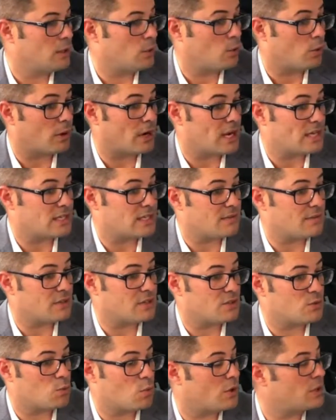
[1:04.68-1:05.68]
Whereas if
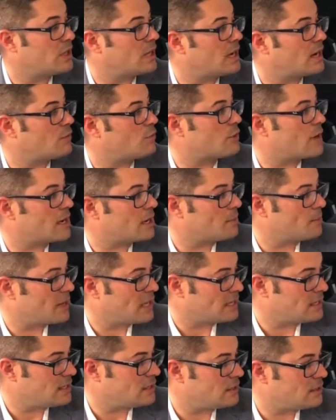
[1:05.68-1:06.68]
it's one that I've
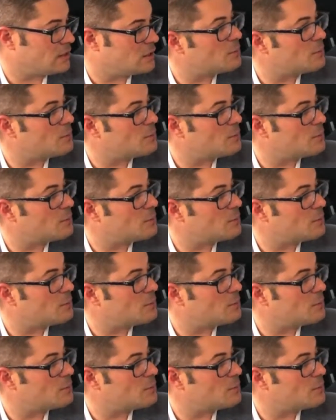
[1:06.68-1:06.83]
recommended,